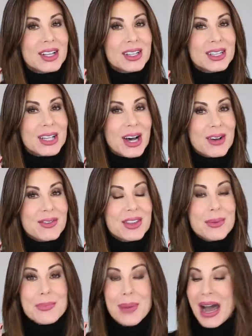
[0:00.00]
Love
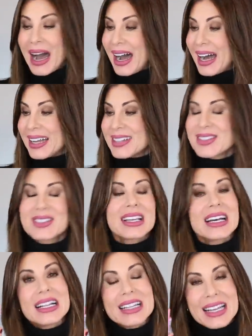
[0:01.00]
the Pond's
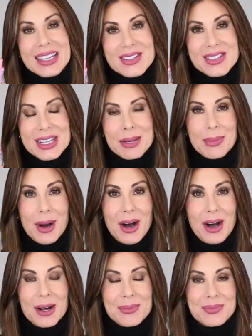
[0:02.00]
Cleansing
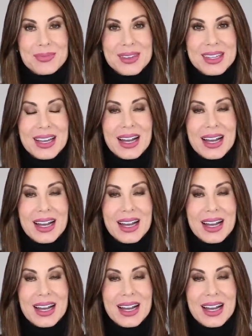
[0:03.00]
Balm.